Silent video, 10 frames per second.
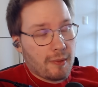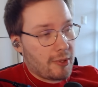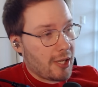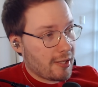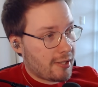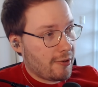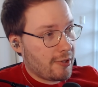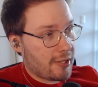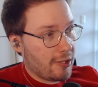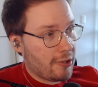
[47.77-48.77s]
But yeah, this series
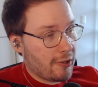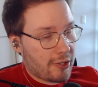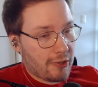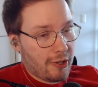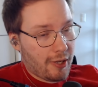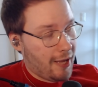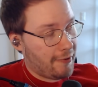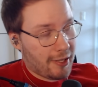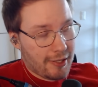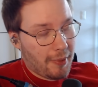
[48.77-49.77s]
is still going strong. I have
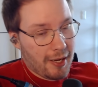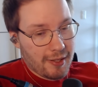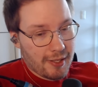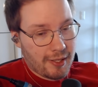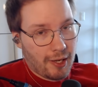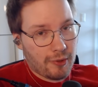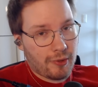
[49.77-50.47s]
not abandoned this account or